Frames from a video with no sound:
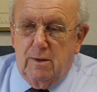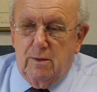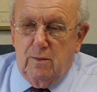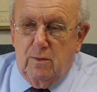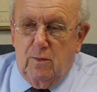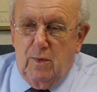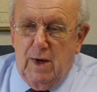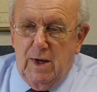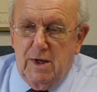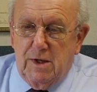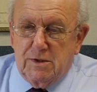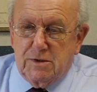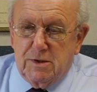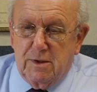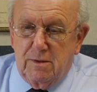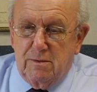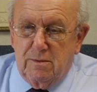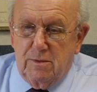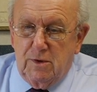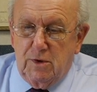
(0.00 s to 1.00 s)
ways,
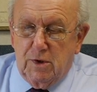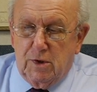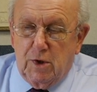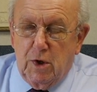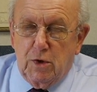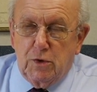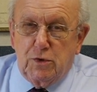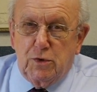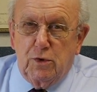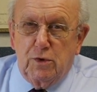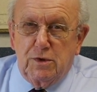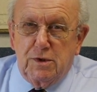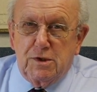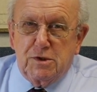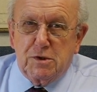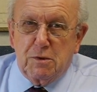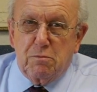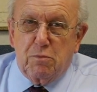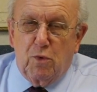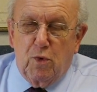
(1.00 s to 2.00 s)
and you go to
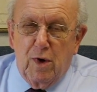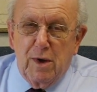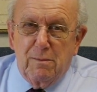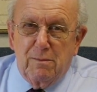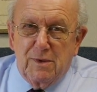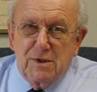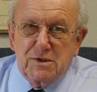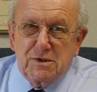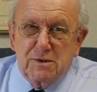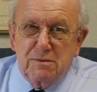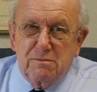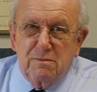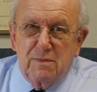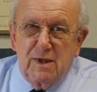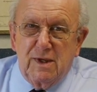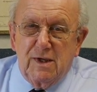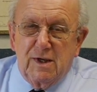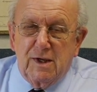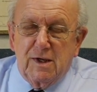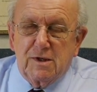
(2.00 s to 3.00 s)
these appointments and
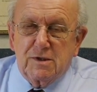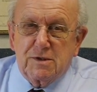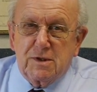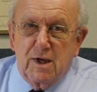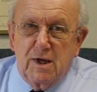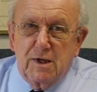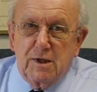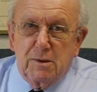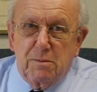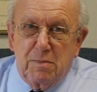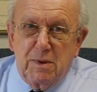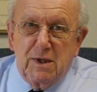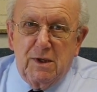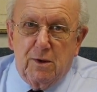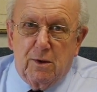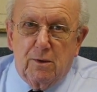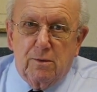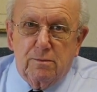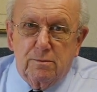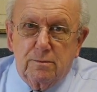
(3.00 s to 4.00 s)
meetings and
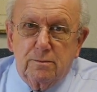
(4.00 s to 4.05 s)
appeal.